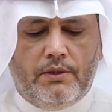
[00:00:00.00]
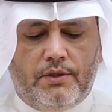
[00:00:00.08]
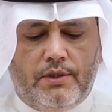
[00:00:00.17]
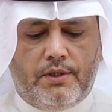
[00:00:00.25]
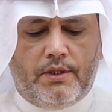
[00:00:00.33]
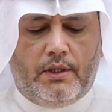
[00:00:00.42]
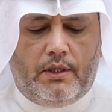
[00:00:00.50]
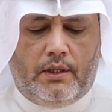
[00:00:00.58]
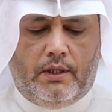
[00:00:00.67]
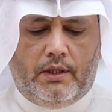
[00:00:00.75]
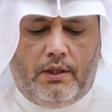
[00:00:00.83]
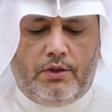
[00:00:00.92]
Just
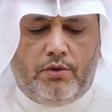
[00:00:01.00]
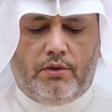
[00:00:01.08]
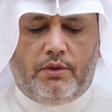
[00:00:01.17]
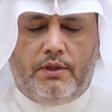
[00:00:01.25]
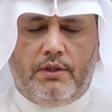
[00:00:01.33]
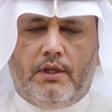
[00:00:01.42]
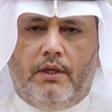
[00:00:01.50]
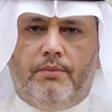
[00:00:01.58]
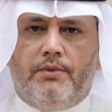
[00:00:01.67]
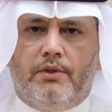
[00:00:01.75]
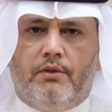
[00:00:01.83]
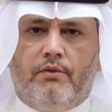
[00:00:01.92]
a short
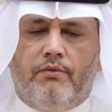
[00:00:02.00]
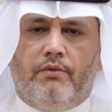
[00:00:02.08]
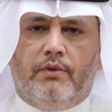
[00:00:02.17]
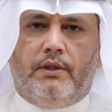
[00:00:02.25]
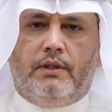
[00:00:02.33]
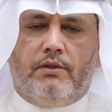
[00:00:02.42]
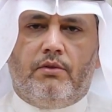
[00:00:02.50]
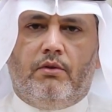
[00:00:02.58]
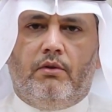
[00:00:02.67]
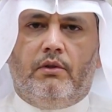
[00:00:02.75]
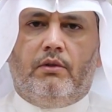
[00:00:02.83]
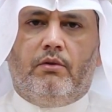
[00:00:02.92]
description of what is
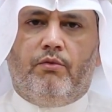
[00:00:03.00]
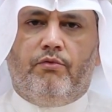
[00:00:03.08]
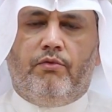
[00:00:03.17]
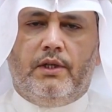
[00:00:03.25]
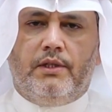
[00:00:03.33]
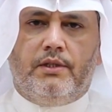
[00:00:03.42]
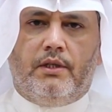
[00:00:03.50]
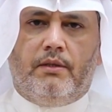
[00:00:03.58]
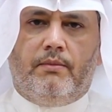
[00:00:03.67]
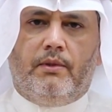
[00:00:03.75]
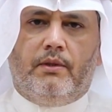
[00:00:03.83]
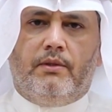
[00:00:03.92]
called convulsion,
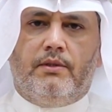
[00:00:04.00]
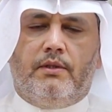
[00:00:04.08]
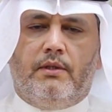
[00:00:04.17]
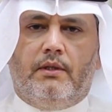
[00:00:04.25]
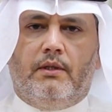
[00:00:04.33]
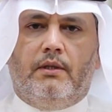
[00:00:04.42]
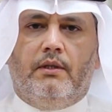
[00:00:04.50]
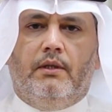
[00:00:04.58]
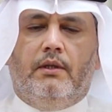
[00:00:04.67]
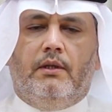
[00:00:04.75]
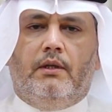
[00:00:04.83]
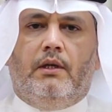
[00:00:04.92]
because
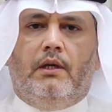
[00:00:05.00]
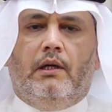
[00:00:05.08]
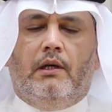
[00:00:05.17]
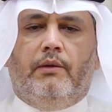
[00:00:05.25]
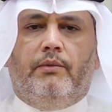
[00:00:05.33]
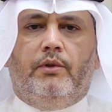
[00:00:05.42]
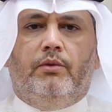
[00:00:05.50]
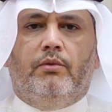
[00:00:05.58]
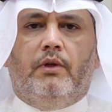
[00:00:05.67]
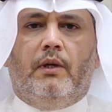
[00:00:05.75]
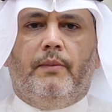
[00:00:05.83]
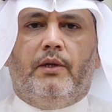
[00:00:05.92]
we do
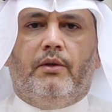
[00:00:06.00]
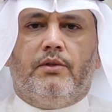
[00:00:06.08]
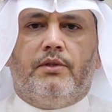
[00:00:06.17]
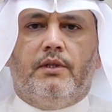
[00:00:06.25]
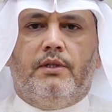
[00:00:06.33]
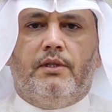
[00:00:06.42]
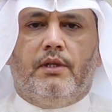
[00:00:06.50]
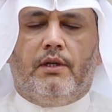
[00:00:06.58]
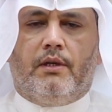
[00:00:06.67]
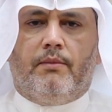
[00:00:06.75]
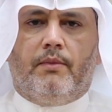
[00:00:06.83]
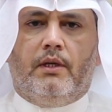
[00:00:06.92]
come across this
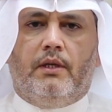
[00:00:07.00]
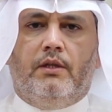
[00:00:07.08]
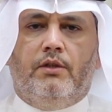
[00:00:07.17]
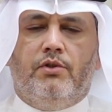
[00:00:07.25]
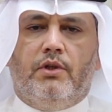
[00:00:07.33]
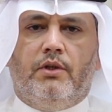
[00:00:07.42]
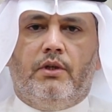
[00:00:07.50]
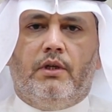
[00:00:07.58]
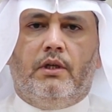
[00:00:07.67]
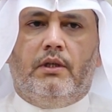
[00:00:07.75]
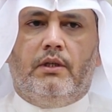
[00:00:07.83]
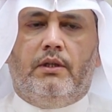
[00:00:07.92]
term, and in
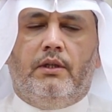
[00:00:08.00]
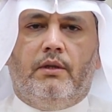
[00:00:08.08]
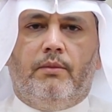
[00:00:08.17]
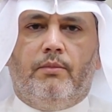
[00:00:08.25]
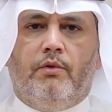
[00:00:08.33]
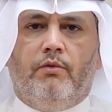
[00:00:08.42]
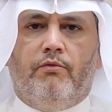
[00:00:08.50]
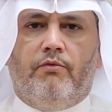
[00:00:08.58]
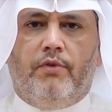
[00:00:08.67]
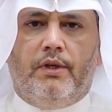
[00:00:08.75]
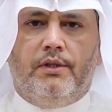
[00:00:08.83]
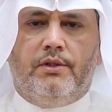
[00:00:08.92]
general the term
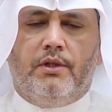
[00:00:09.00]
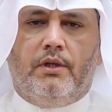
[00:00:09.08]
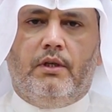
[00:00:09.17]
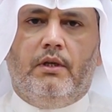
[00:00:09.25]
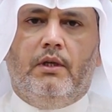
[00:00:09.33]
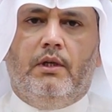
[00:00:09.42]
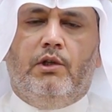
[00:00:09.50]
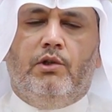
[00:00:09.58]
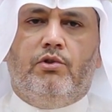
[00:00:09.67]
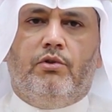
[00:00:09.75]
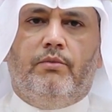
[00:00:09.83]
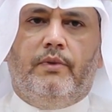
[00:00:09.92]
convulsion
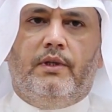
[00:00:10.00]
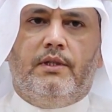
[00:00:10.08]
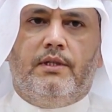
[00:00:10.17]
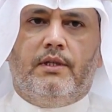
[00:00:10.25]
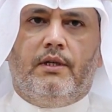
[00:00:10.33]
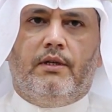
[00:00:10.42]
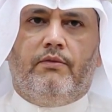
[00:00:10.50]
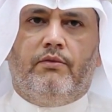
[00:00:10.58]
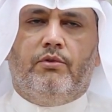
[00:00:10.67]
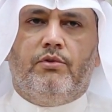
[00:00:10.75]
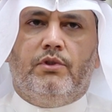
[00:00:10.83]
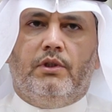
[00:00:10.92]
should be reserved
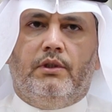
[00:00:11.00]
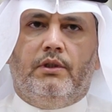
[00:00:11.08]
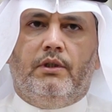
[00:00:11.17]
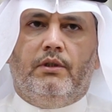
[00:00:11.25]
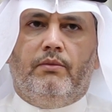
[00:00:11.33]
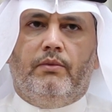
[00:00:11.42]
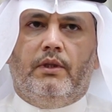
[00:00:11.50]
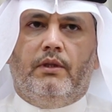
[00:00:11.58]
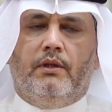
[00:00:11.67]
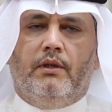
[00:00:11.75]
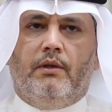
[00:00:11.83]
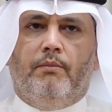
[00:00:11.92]
to children with
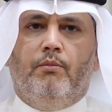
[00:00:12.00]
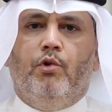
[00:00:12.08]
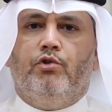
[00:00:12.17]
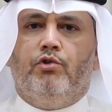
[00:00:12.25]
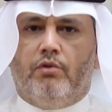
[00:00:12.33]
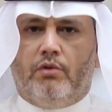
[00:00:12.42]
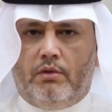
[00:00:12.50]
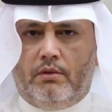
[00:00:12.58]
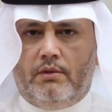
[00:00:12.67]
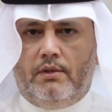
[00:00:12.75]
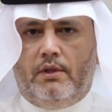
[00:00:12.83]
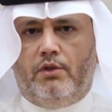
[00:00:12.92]
motor
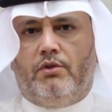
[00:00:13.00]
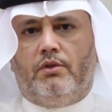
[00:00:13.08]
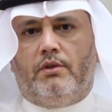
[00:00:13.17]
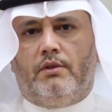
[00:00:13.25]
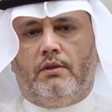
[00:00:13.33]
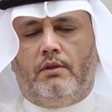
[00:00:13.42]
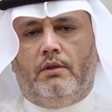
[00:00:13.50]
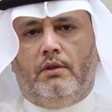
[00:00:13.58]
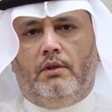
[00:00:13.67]
seizures.